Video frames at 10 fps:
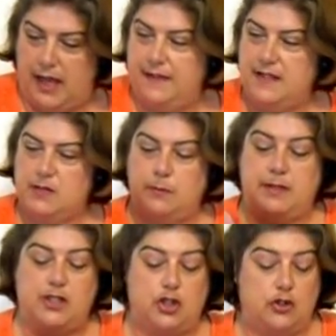and this would
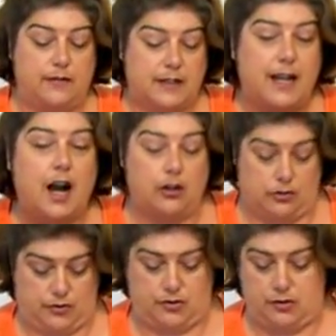be two different
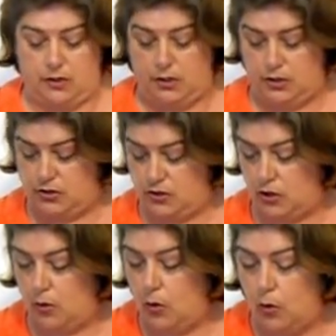colors,
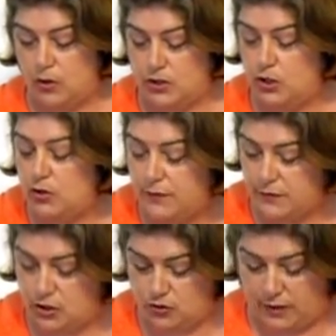so or two
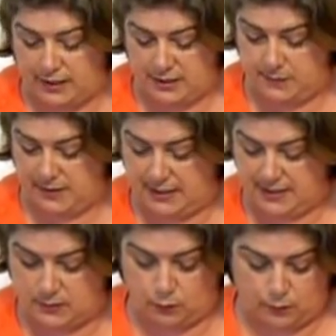different strands
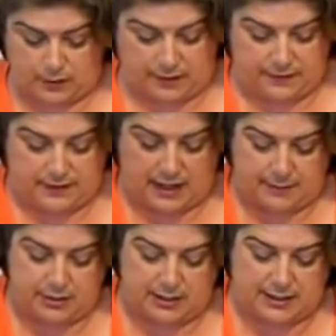because
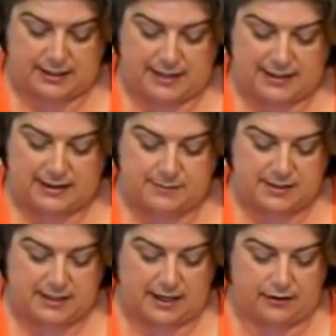I'm going to connect them
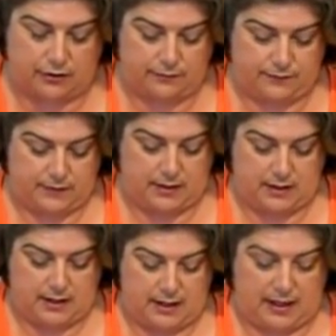together,
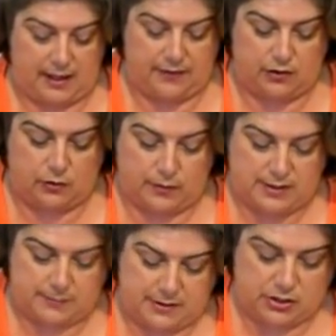and they're
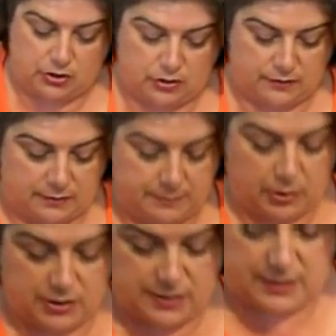going to be two different parts